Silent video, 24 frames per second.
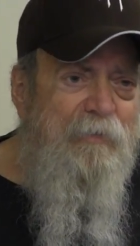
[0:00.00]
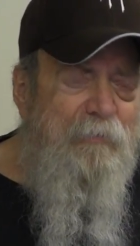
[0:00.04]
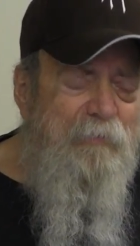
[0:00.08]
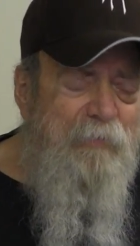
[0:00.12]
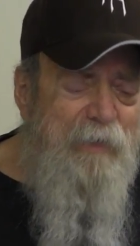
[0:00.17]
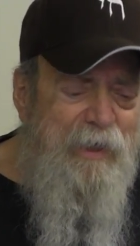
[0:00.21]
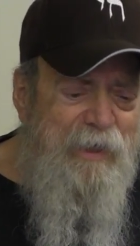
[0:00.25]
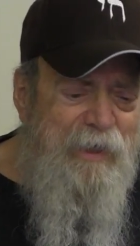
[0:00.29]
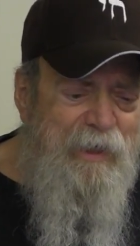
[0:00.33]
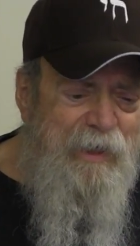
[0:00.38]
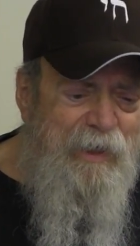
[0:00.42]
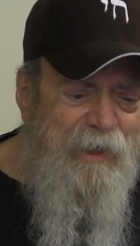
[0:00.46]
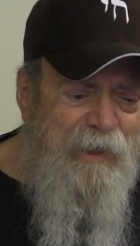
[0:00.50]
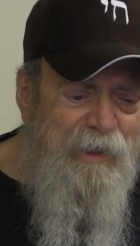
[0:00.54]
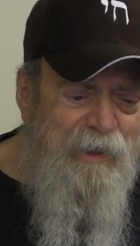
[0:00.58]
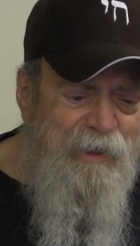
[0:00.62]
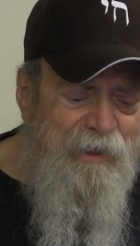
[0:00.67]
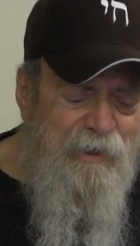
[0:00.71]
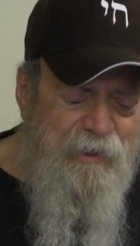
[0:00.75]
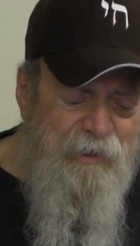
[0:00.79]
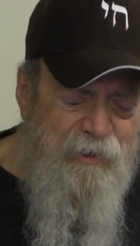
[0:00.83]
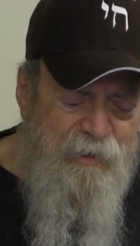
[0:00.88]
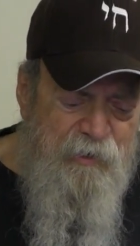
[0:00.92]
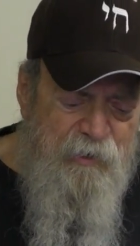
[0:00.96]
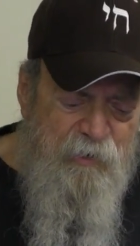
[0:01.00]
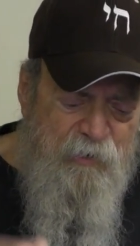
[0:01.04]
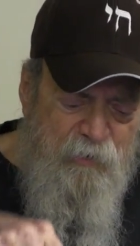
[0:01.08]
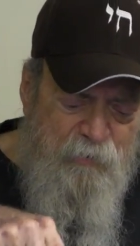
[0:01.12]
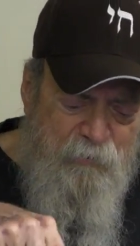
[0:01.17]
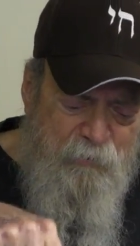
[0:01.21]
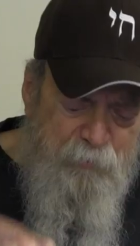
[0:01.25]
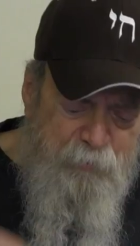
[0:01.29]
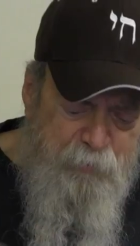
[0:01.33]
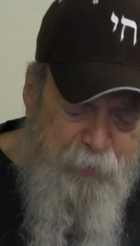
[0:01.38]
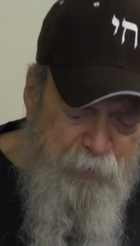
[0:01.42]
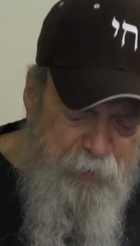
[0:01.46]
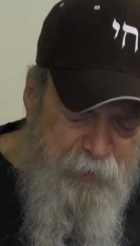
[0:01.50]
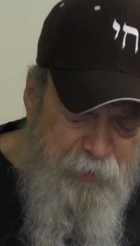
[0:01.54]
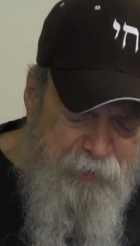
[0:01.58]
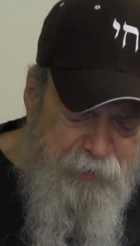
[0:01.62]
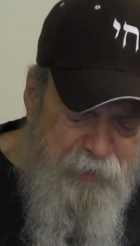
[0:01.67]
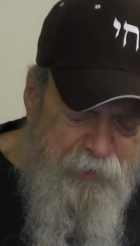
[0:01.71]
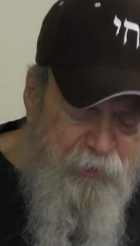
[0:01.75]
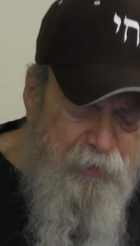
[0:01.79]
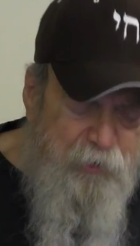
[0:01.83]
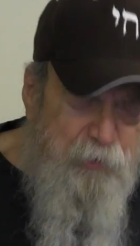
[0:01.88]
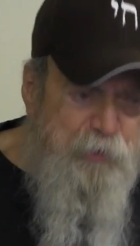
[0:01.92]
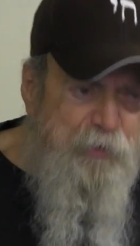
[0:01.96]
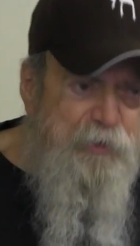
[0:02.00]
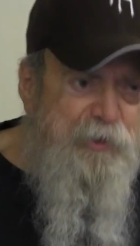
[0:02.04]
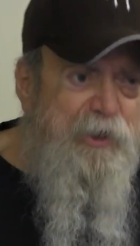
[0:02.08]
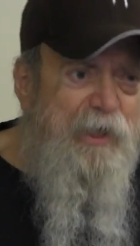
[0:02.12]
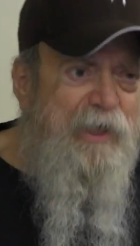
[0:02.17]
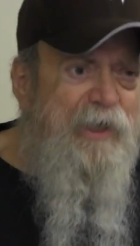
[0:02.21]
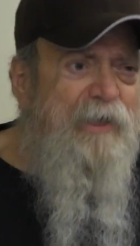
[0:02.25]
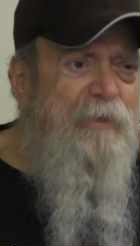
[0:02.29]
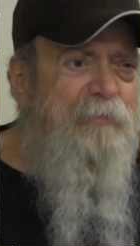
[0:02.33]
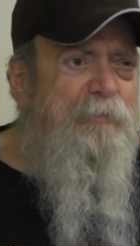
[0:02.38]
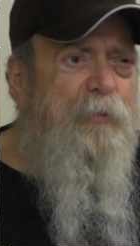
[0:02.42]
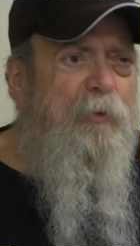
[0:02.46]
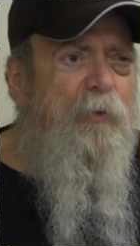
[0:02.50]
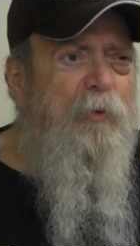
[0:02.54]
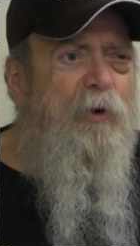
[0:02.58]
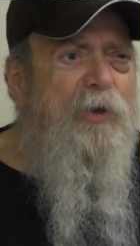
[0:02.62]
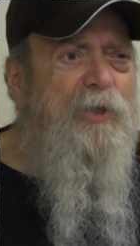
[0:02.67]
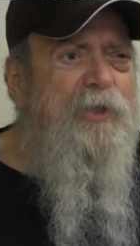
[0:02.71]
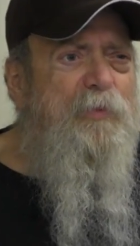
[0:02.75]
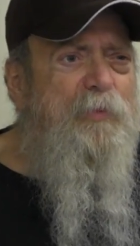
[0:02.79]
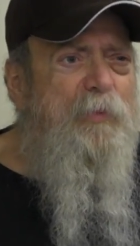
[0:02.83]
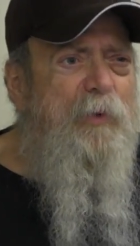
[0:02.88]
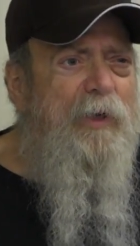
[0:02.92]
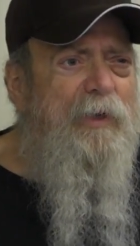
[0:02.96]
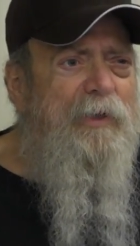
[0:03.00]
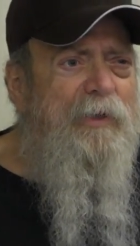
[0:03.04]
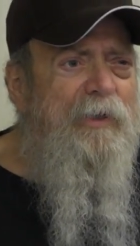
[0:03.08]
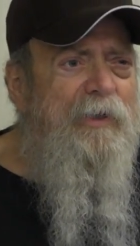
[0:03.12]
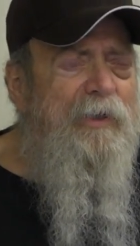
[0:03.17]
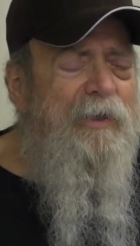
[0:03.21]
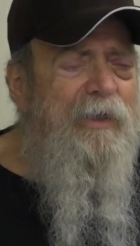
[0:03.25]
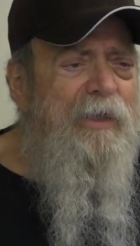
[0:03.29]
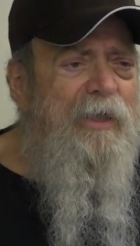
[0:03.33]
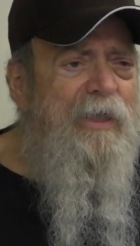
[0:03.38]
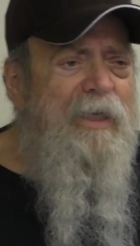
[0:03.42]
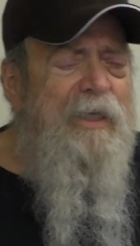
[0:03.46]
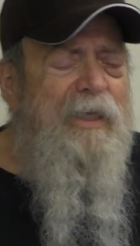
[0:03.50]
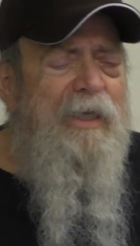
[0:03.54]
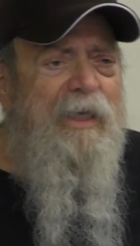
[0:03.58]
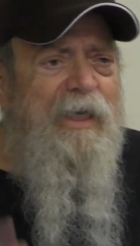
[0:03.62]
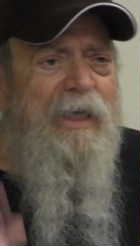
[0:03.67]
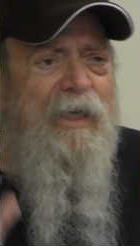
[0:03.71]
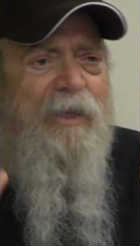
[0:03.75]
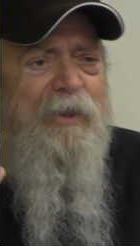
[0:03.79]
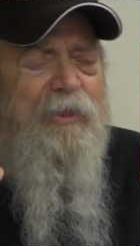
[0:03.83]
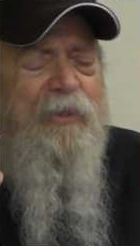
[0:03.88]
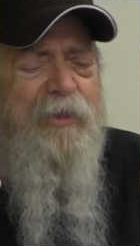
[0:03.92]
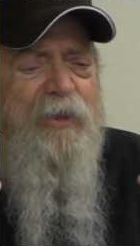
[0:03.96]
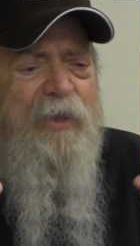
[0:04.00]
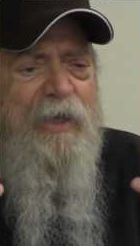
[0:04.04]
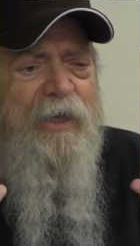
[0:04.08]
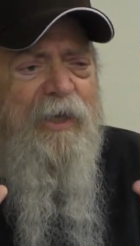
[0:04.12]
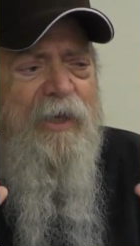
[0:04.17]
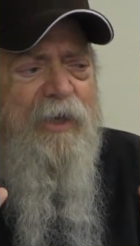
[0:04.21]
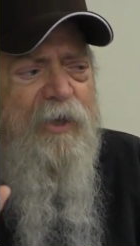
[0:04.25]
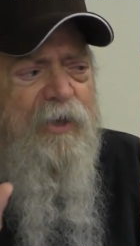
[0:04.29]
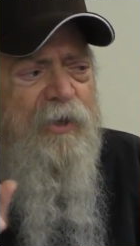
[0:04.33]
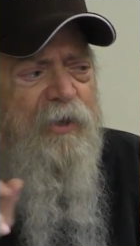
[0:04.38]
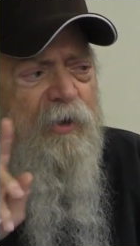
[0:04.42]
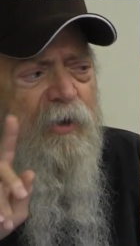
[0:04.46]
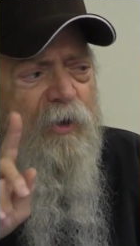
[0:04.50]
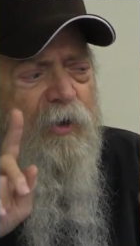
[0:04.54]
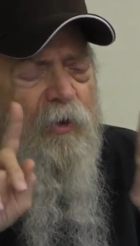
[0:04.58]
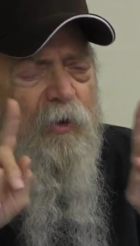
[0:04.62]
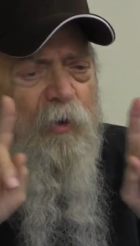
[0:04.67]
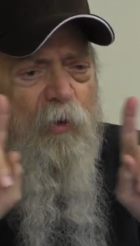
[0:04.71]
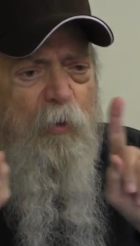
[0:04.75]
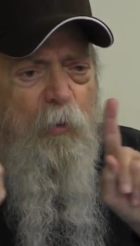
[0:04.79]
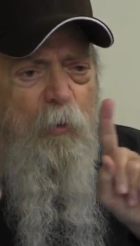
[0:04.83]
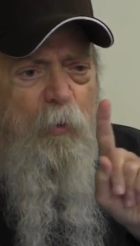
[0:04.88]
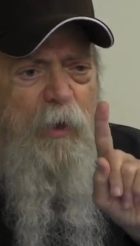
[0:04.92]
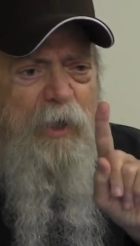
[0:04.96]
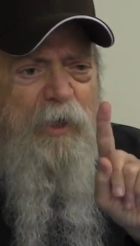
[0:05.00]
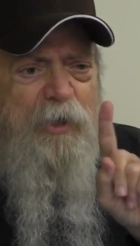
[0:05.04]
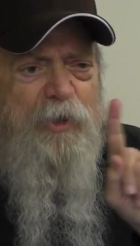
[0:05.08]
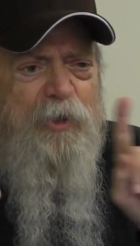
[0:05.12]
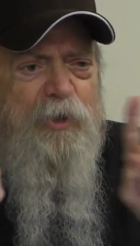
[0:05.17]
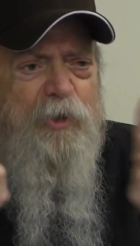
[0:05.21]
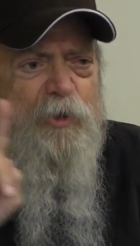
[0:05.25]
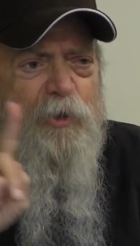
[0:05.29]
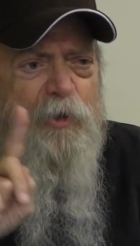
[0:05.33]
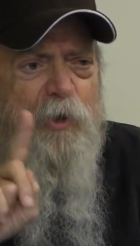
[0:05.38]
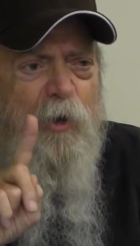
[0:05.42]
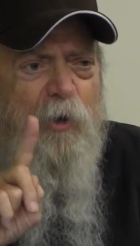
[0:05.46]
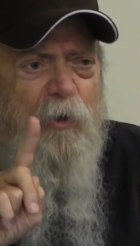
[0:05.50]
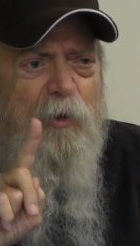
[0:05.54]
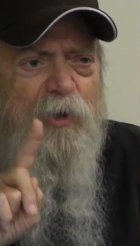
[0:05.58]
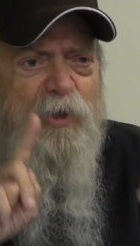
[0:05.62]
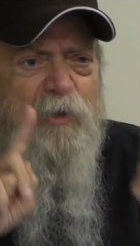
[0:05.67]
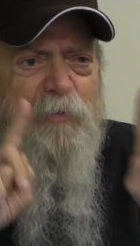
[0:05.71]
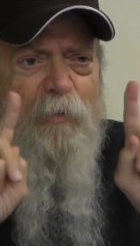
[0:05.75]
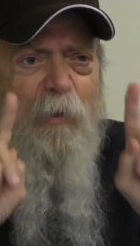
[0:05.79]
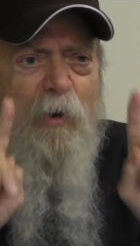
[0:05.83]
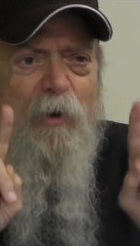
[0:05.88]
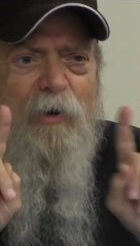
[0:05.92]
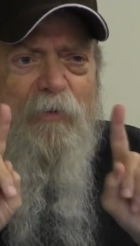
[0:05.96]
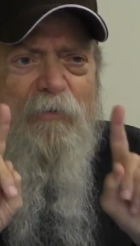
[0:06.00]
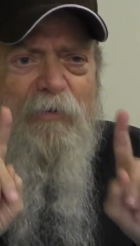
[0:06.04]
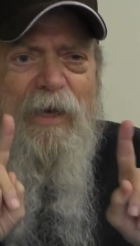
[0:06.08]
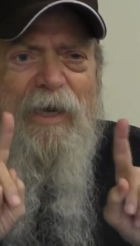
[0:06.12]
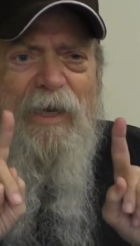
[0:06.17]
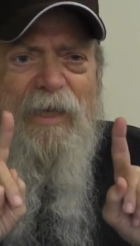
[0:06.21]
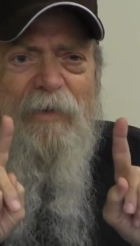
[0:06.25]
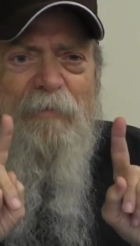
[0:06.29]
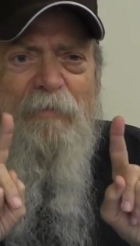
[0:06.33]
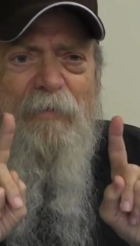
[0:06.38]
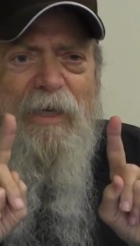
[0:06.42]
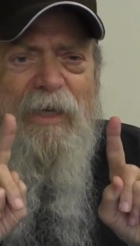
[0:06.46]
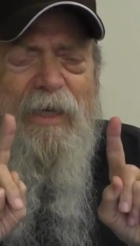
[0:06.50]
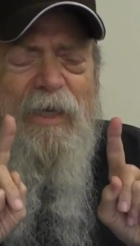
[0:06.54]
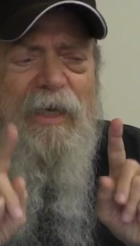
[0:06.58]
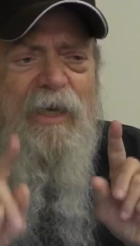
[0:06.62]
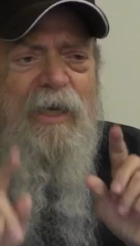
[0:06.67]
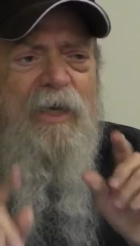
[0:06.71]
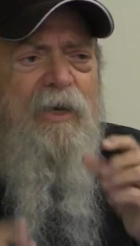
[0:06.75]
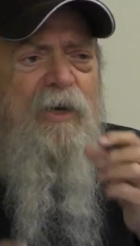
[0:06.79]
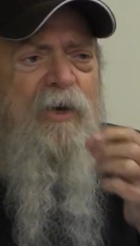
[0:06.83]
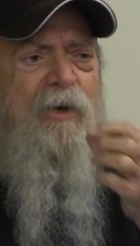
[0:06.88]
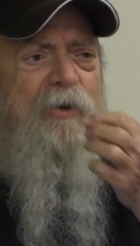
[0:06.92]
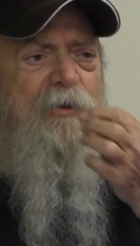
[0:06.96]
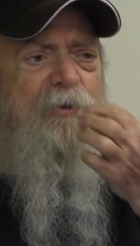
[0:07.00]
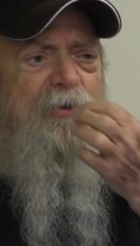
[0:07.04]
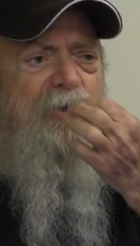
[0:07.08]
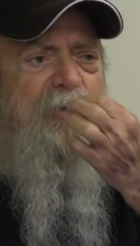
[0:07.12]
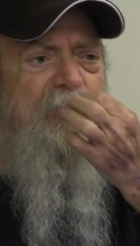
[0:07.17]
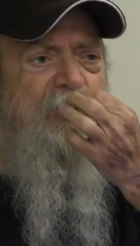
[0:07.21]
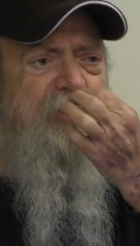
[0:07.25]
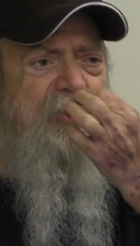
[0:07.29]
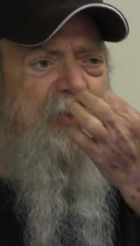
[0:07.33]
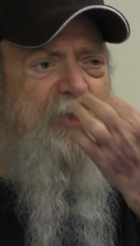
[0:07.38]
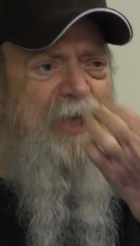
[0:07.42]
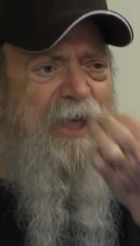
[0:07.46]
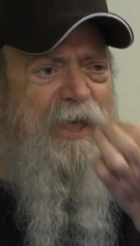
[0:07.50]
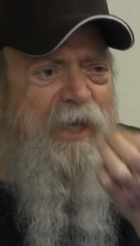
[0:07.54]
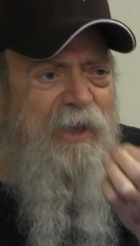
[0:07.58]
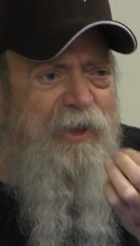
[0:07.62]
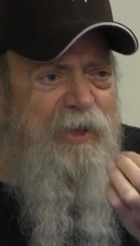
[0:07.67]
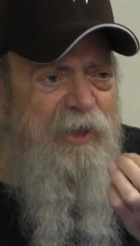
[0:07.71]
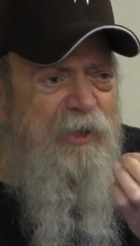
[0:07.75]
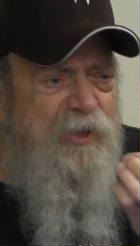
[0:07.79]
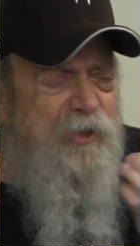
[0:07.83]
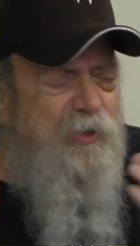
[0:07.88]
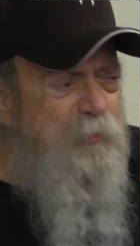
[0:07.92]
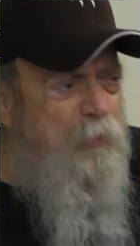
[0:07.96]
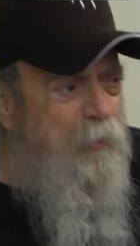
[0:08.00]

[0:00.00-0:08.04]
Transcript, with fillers: Meaning, push the two second pause button and think, which soul is motivating me to say these